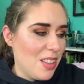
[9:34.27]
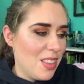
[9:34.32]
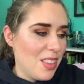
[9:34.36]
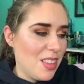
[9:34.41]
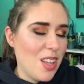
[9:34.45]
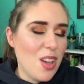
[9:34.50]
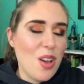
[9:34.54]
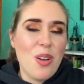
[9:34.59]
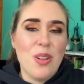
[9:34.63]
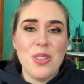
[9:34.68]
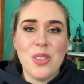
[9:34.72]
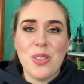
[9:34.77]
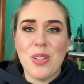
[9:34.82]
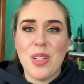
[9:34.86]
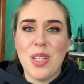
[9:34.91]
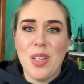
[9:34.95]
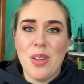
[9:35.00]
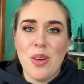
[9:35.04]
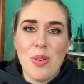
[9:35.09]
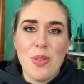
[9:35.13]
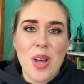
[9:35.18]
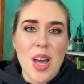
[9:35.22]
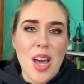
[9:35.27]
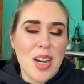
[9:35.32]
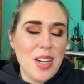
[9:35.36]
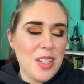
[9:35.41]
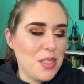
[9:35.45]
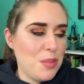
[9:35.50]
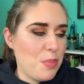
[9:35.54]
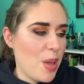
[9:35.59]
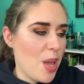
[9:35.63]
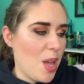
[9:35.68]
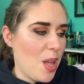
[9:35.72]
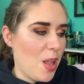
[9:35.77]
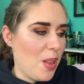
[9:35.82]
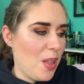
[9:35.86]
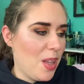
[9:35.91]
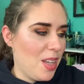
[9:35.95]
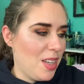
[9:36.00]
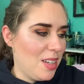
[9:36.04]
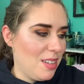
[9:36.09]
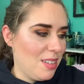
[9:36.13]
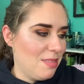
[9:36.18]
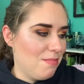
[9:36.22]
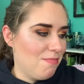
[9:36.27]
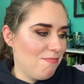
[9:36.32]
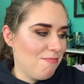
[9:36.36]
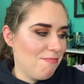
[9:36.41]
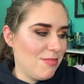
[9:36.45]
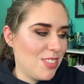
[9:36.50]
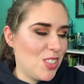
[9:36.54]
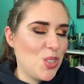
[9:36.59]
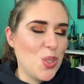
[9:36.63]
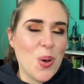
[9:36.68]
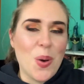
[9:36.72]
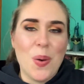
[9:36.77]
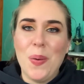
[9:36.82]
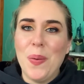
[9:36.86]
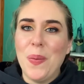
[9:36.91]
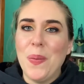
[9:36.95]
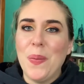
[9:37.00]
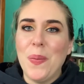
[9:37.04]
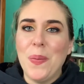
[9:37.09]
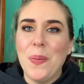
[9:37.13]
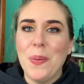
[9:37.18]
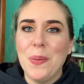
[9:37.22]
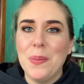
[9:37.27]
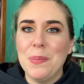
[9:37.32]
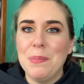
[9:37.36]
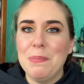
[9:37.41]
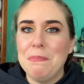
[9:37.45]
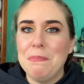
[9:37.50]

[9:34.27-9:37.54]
the Alter Ego Goddess palette, so